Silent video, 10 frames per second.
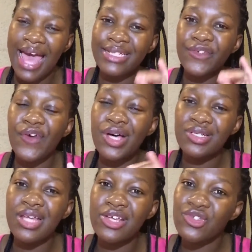As
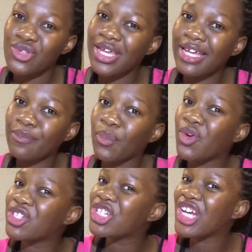fast as you get
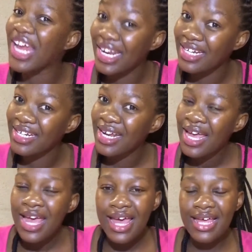moisture in
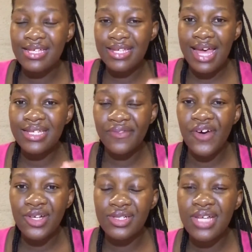is as
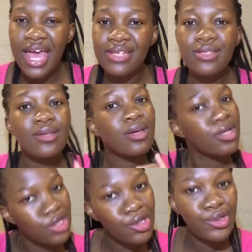fast as
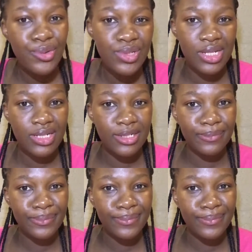you lose it.